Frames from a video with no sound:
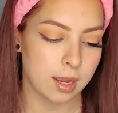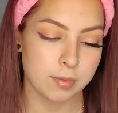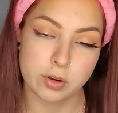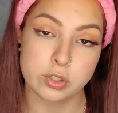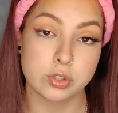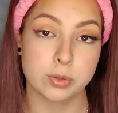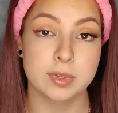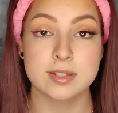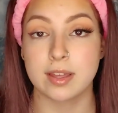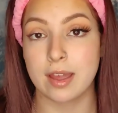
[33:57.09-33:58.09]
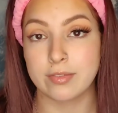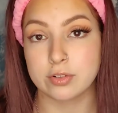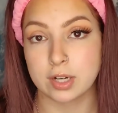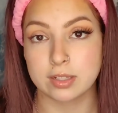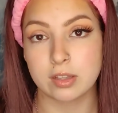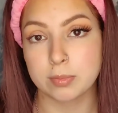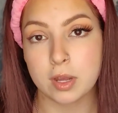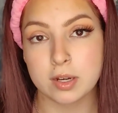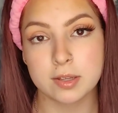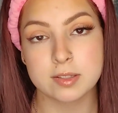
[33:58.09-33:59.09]
I'm not too sure because I haven't tried the other
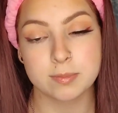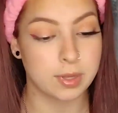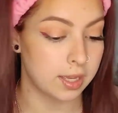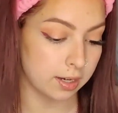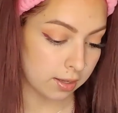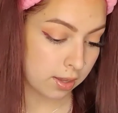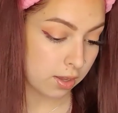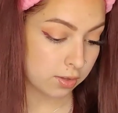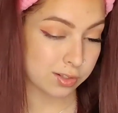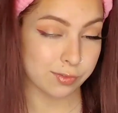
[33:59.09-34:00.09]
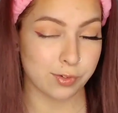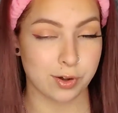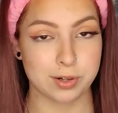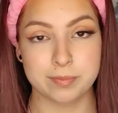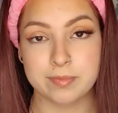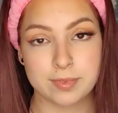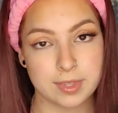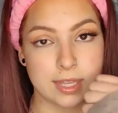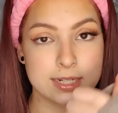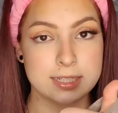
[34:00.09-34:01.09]
products, but so far,
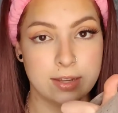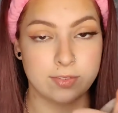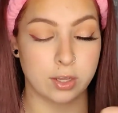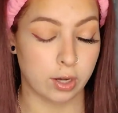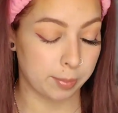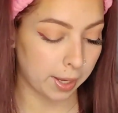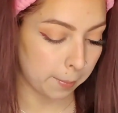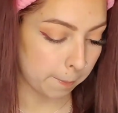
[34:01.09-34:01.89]
definitely a great buy.